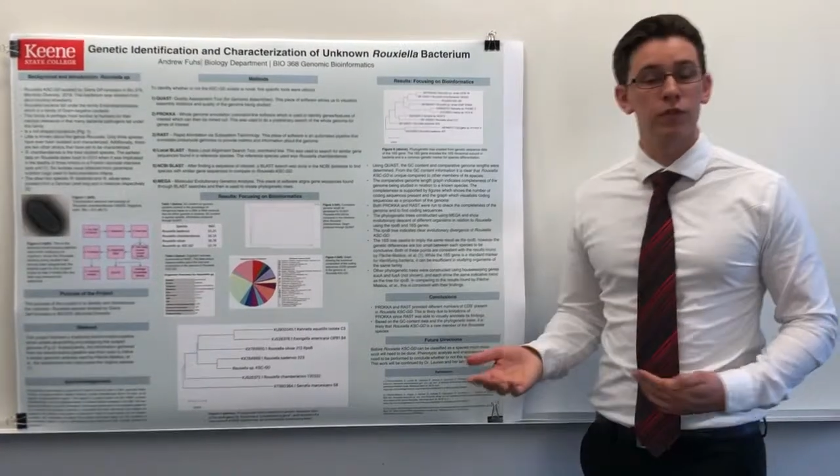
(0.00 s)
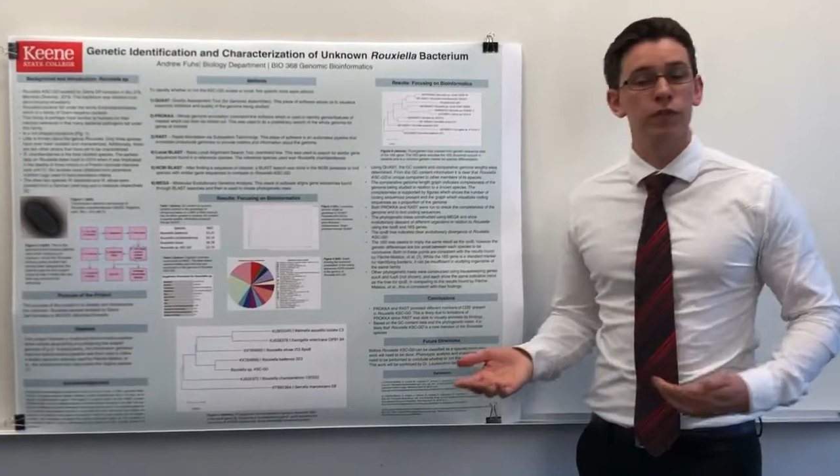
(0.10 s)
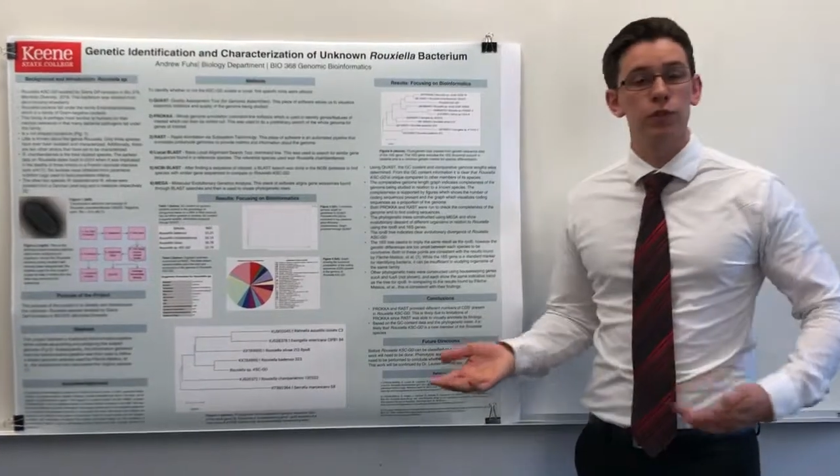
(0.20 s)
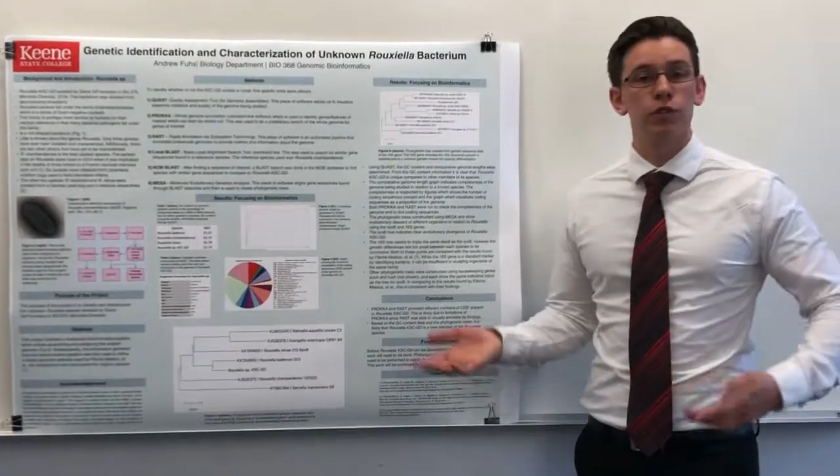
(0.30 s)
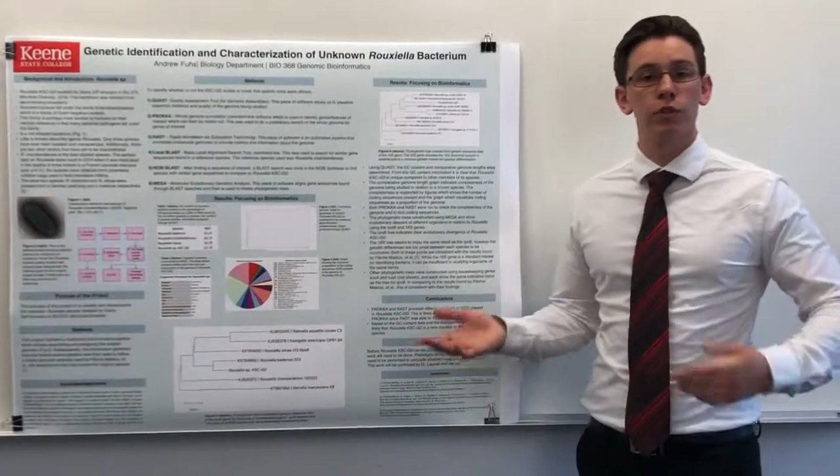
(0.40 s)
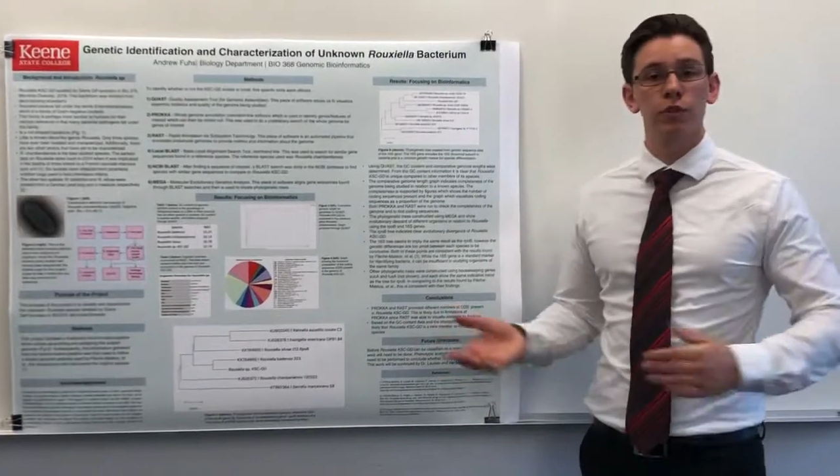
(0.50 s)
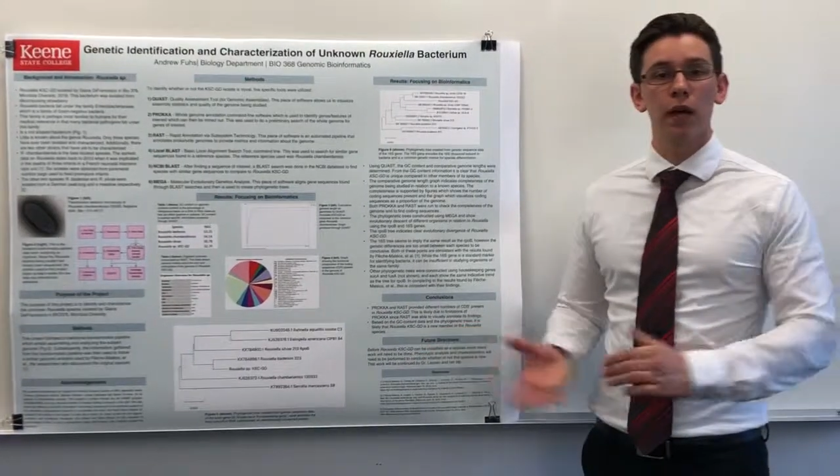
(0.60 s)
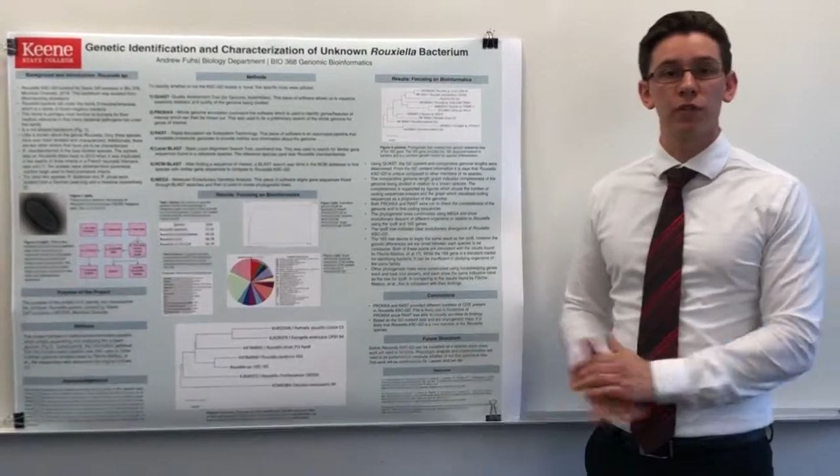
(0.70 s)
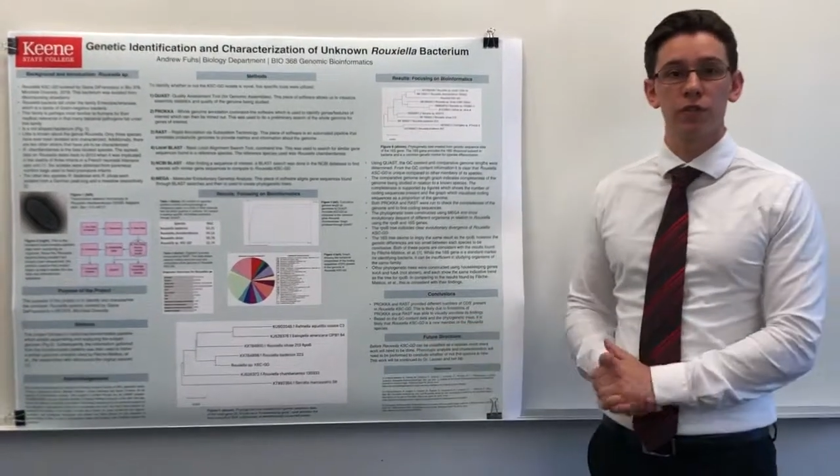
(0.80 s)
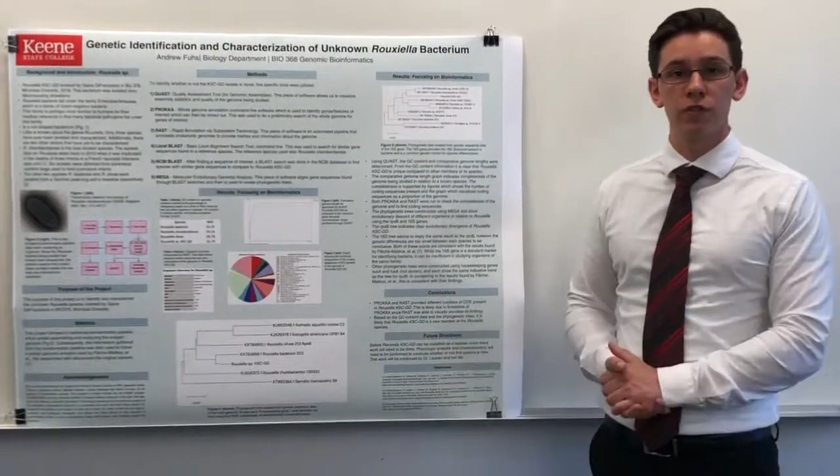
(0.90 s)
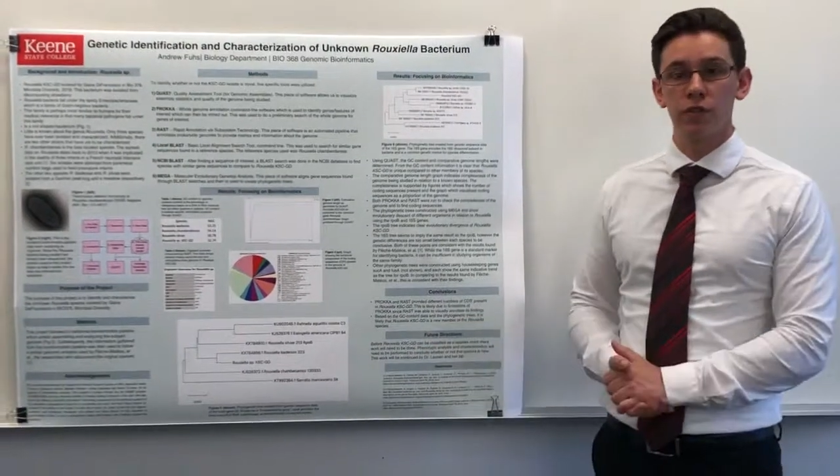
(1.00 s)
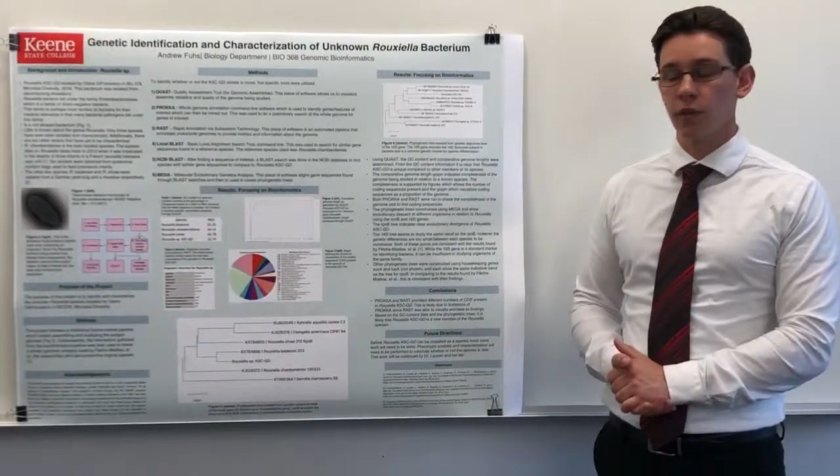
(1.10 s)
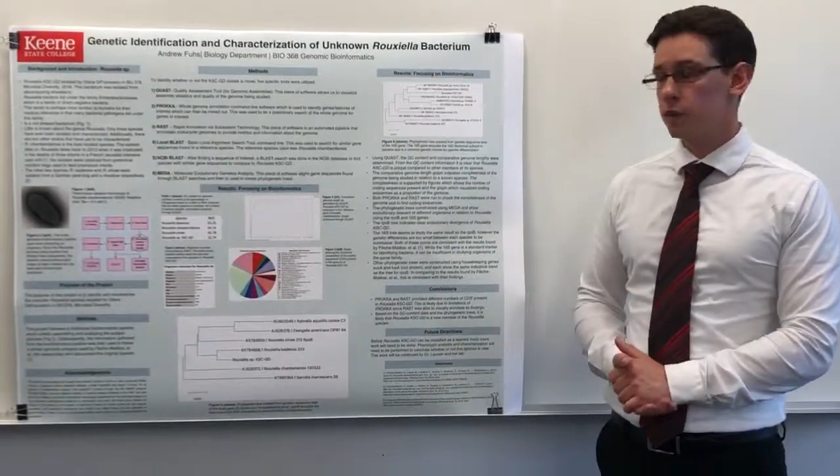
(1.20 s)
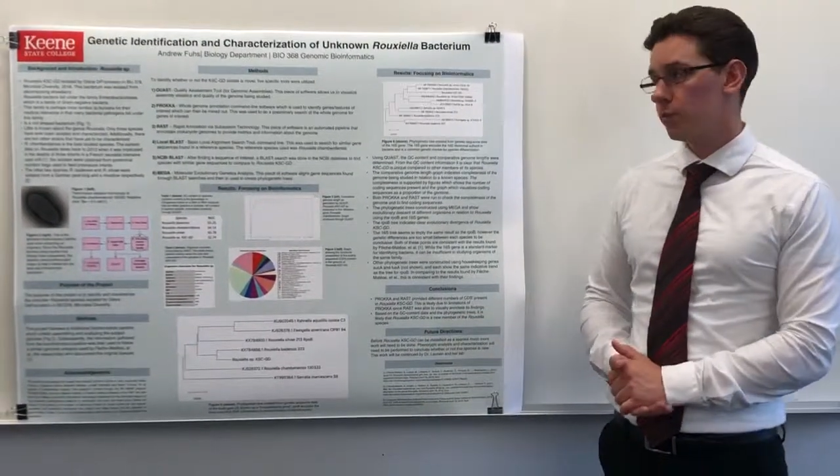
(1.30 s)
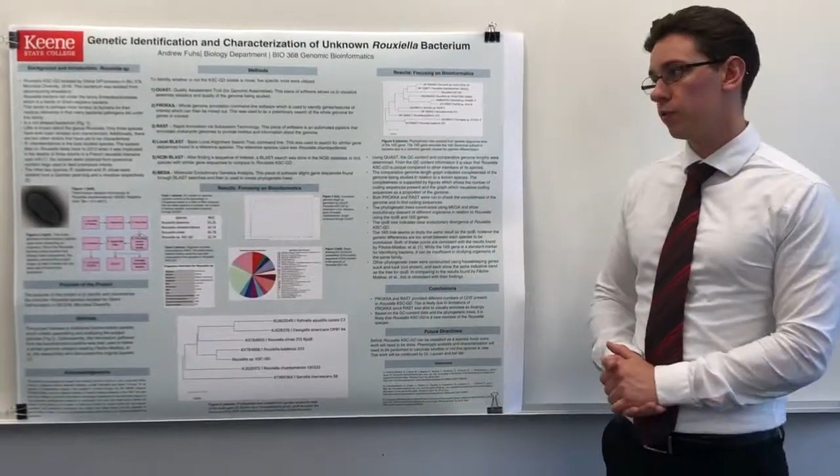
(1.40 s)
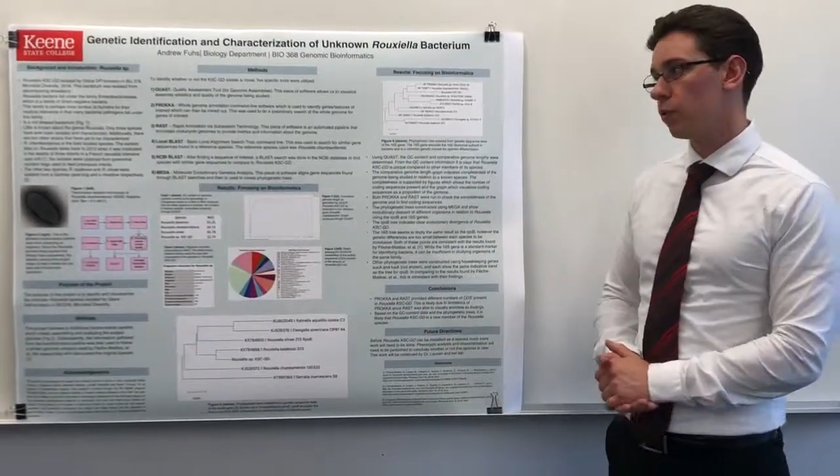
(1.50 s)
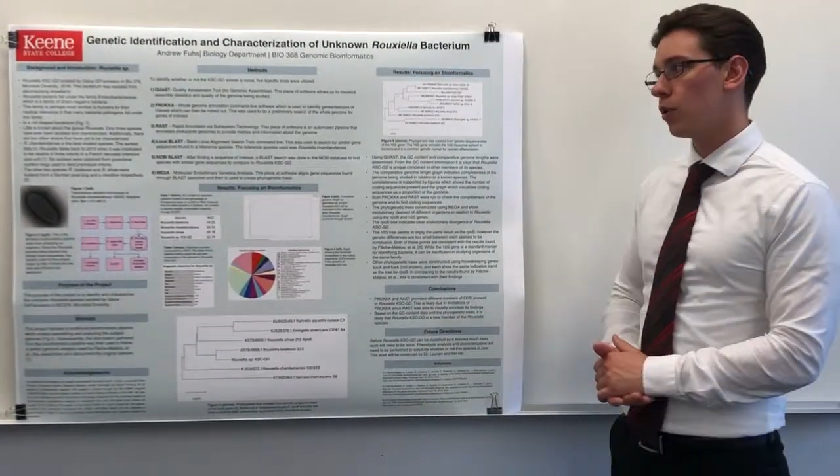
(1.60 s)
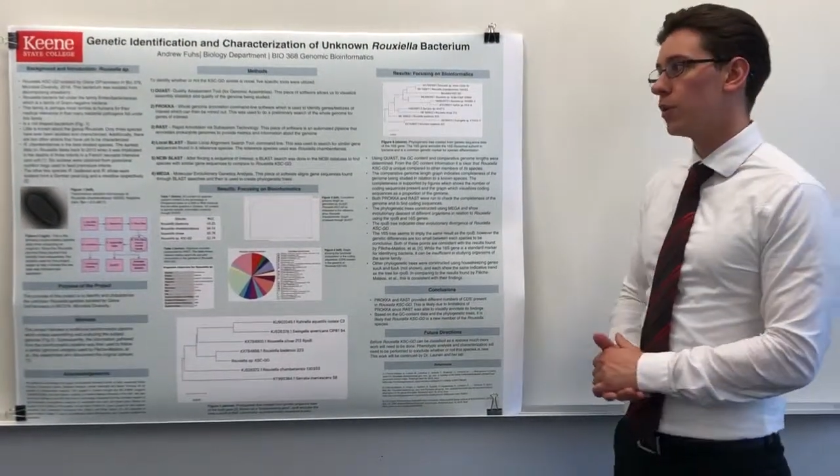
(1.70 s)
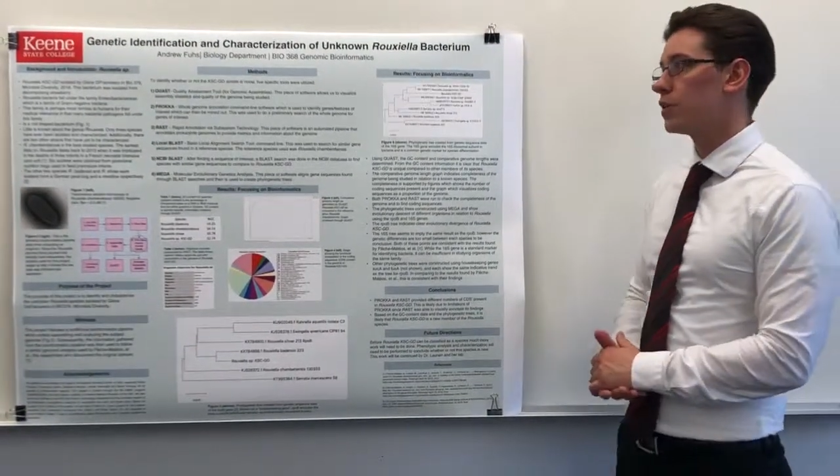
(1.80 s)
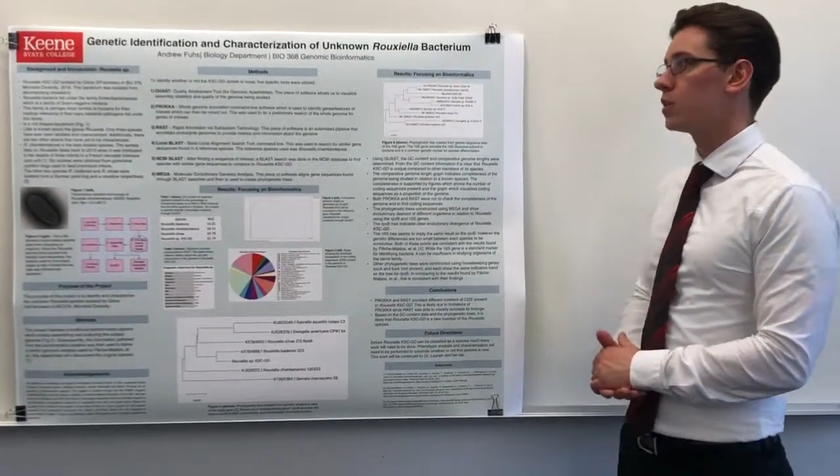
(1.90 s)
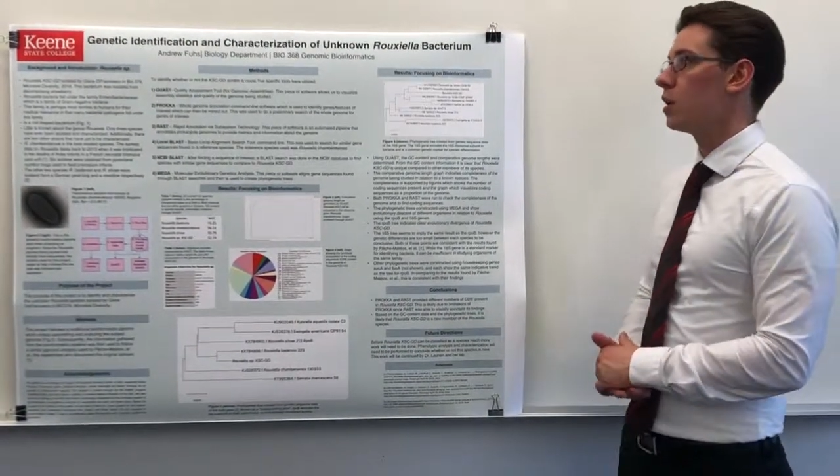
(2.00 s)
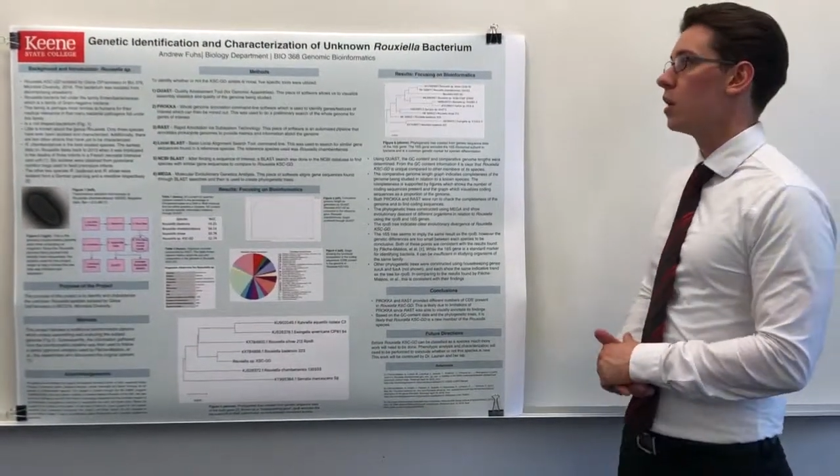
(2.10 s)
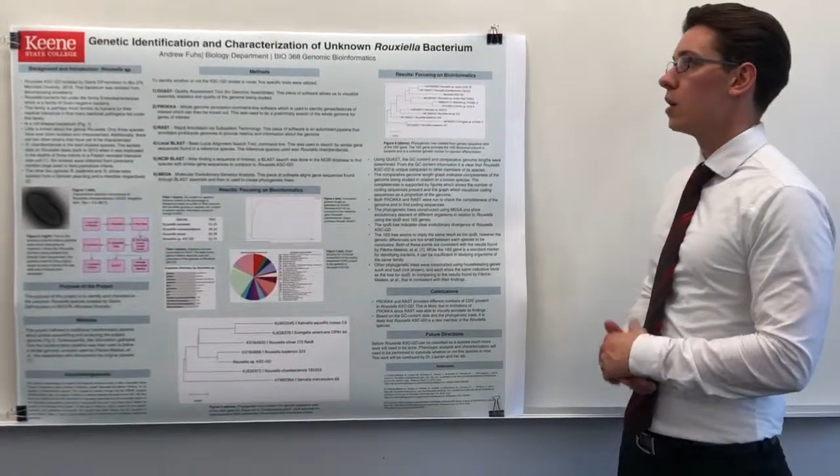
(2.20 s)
future directions for this before this